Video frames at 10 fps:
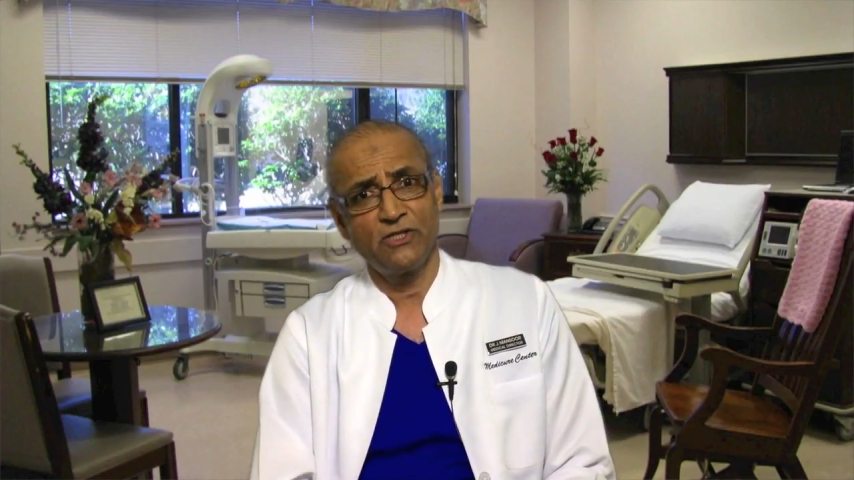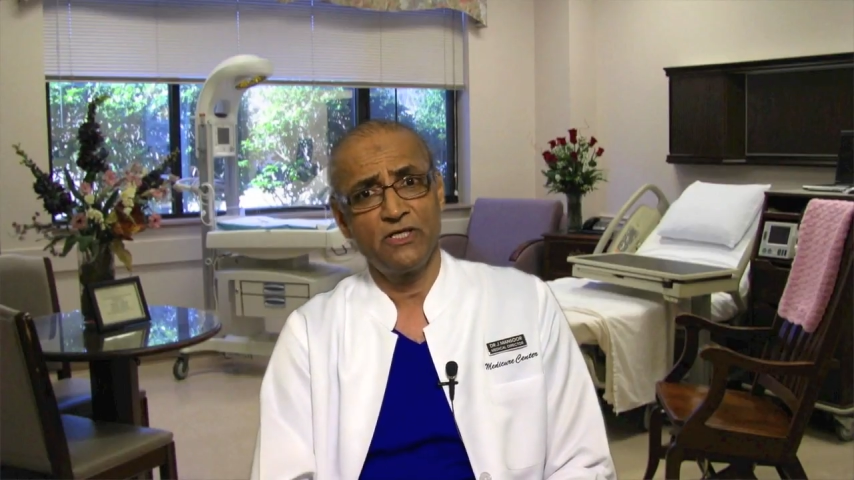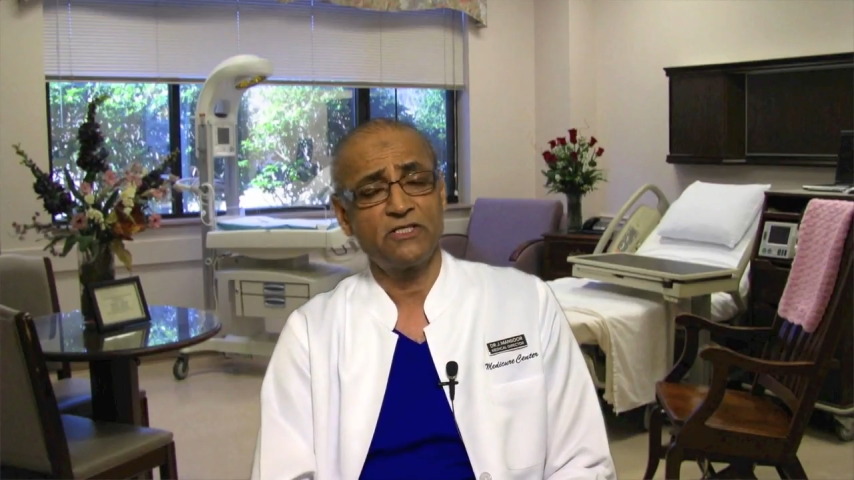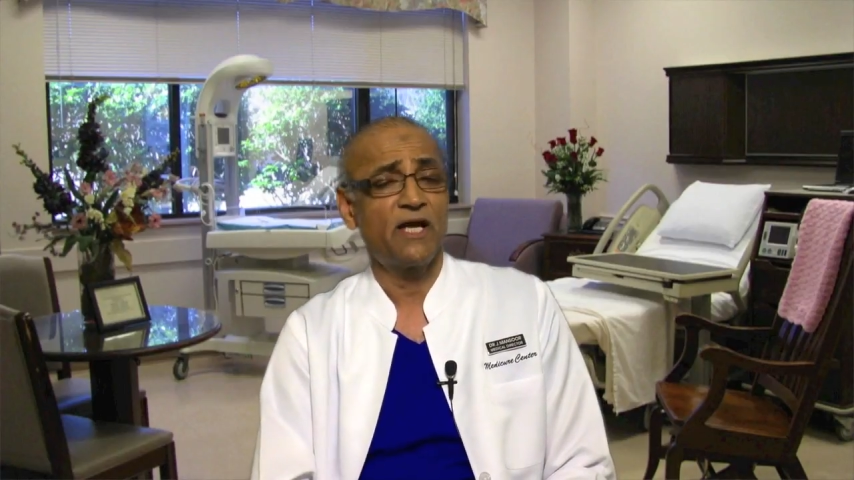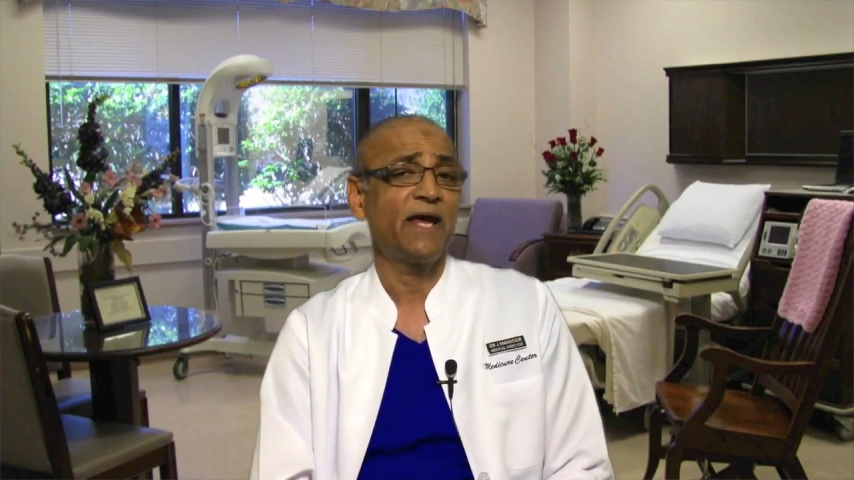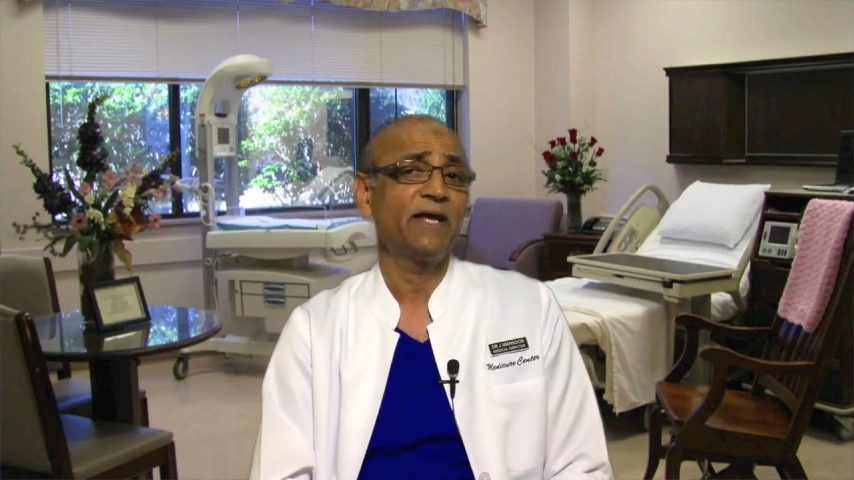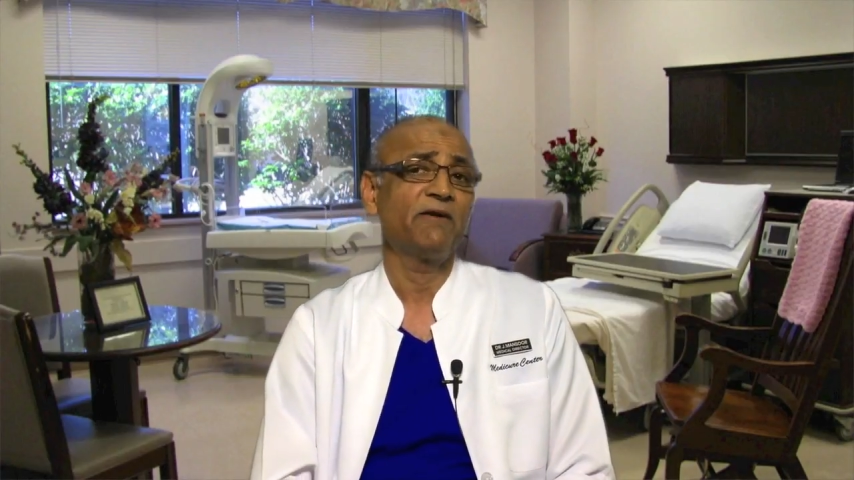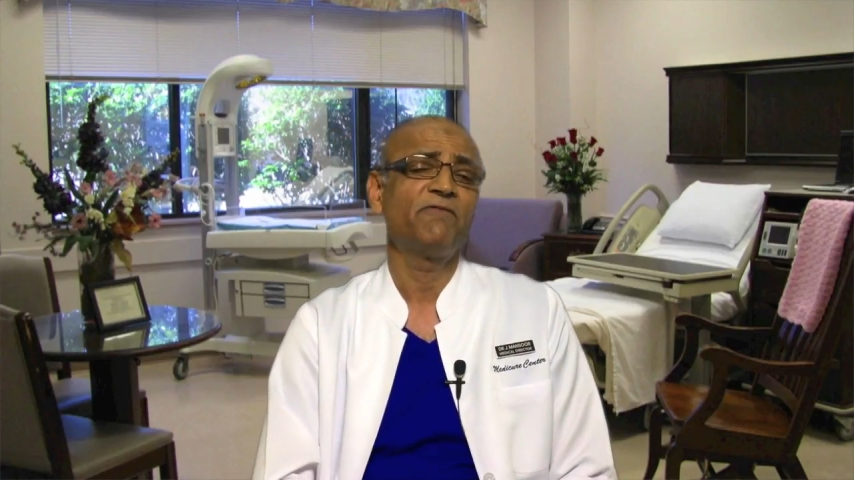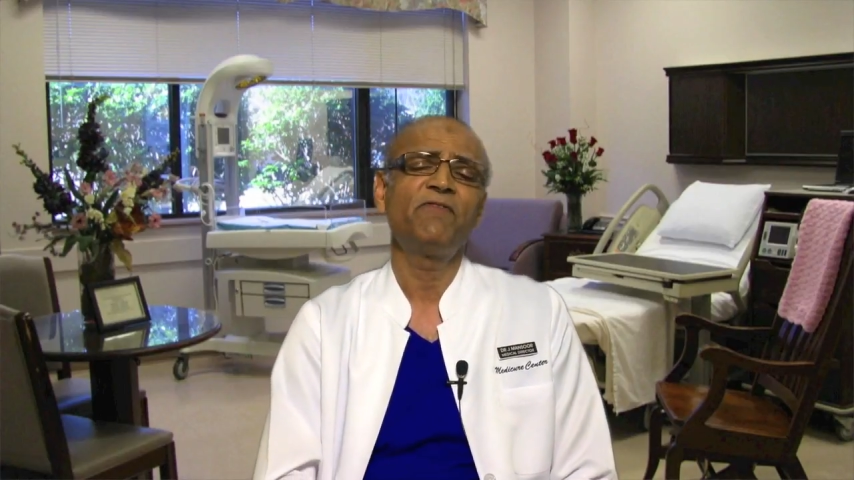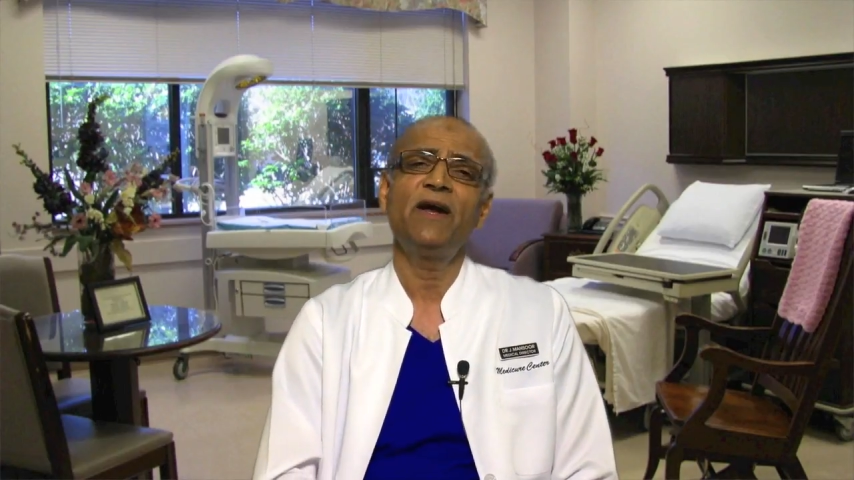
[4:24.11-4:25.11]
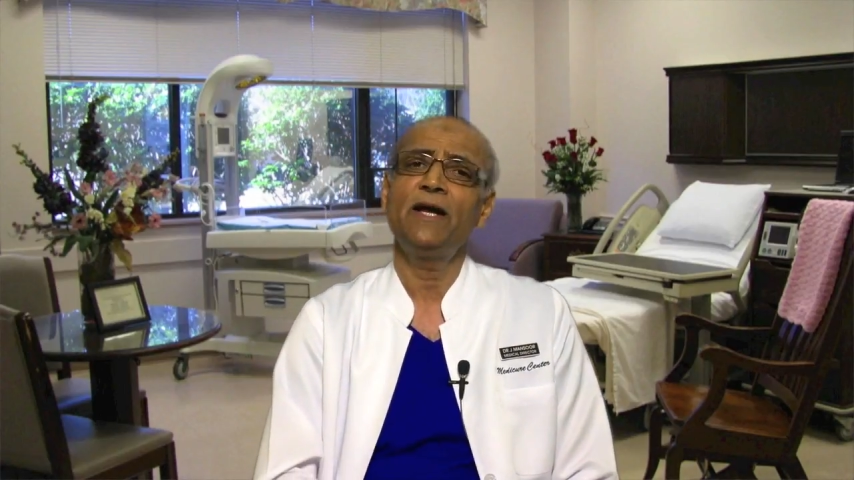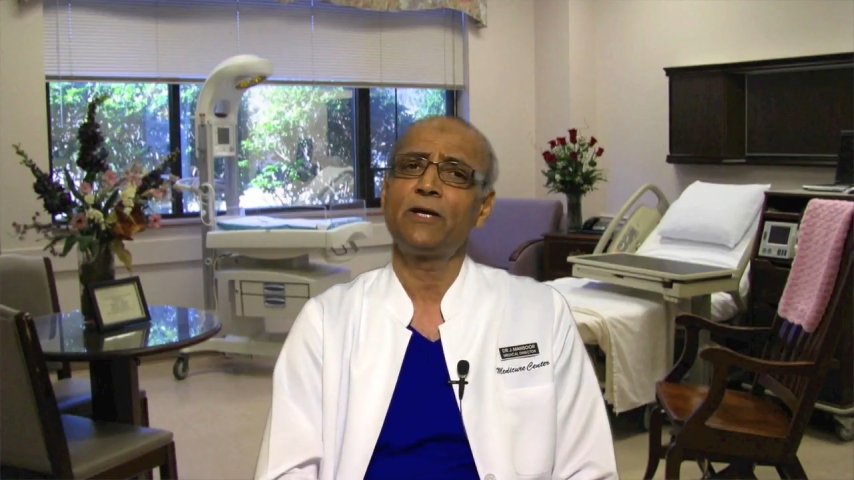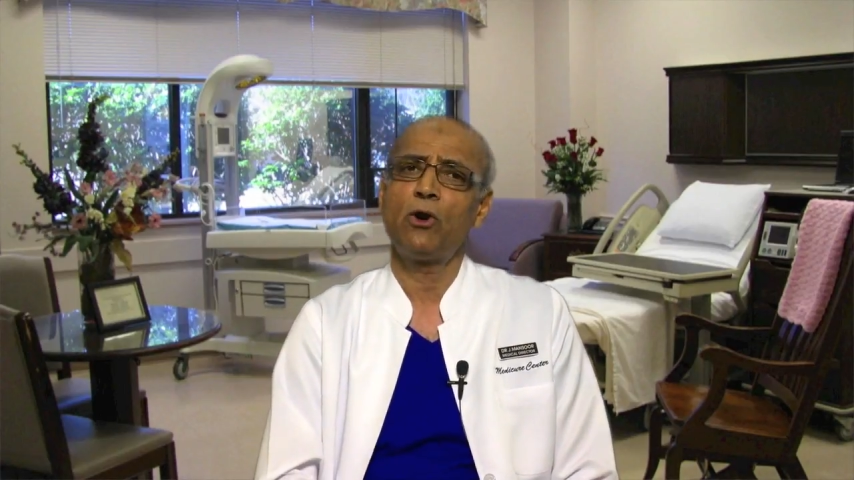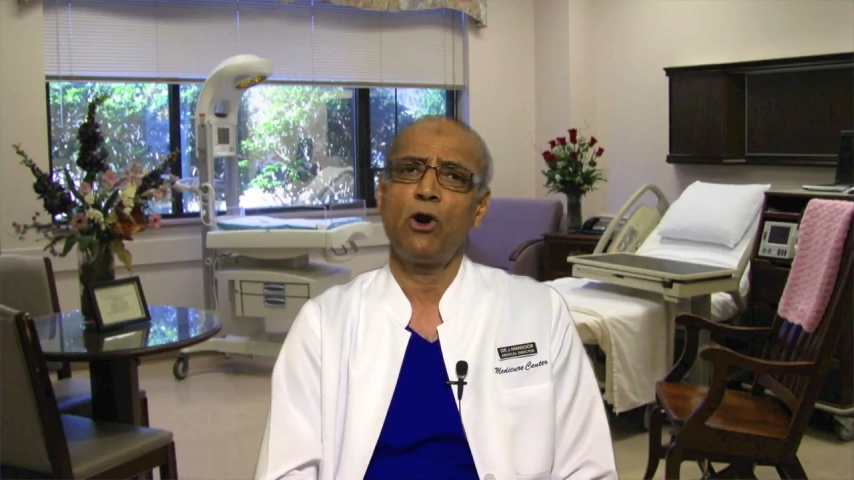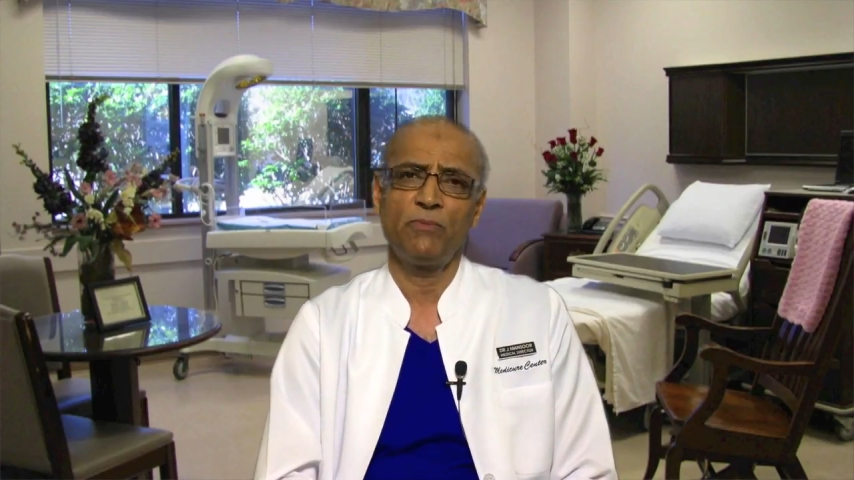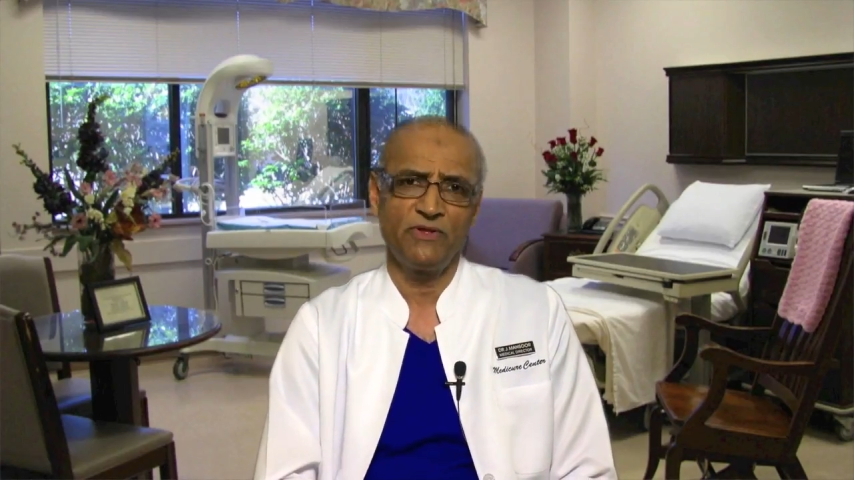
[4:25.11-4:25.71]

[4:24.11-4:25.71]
is again a fairly common